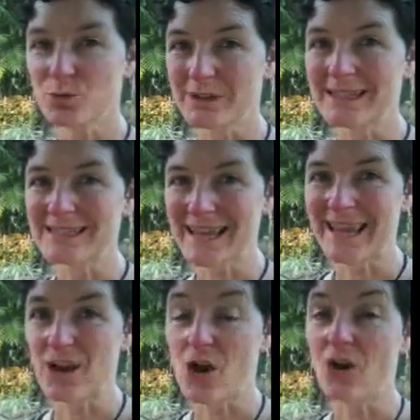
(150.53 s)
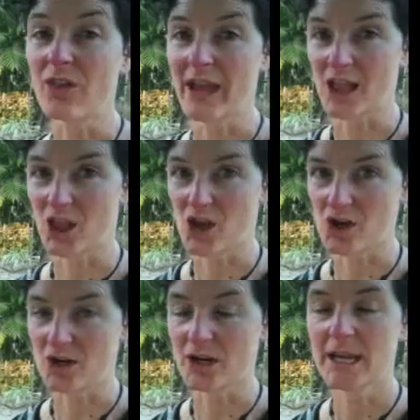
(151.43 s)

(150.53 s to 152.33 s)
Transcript: really take all that long.